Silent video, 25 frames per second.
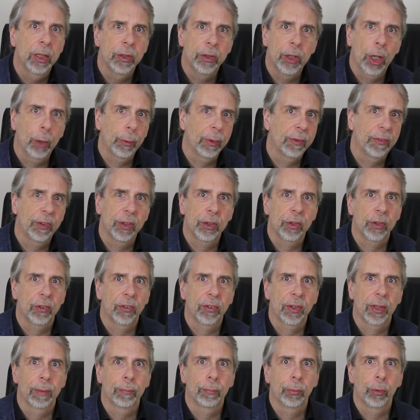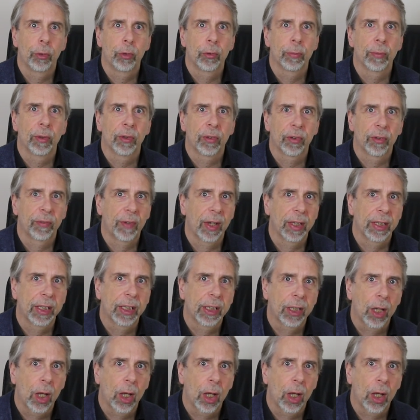no efficiency improvements of any